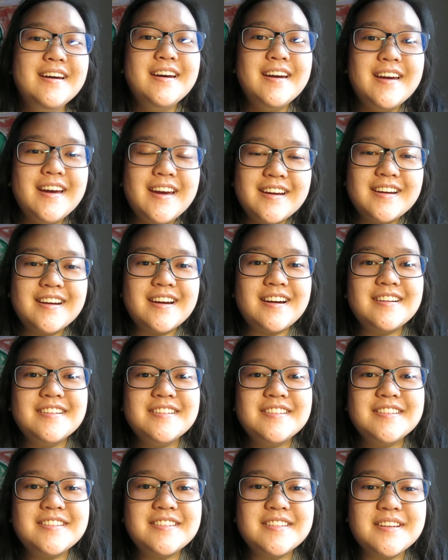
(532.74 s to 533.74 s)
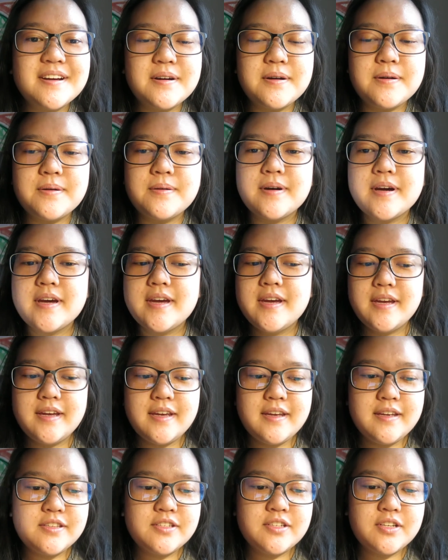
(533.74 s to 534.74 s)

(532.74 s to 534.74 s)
Hey guys, so it's